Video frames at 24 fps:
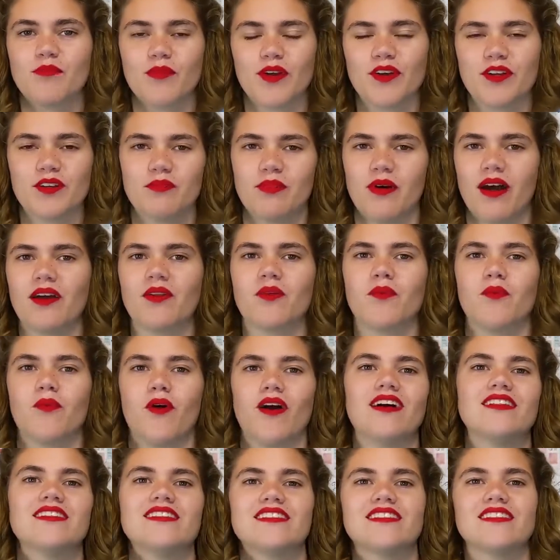Murderbot
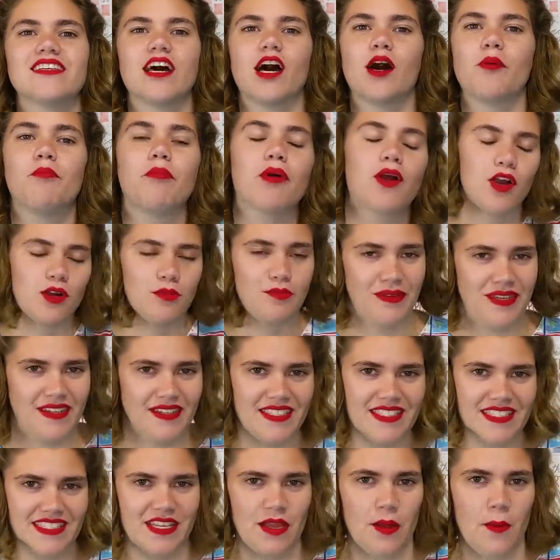wants a
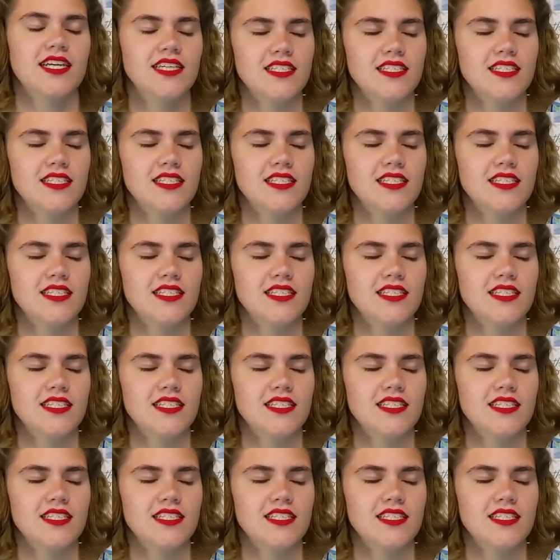purpose.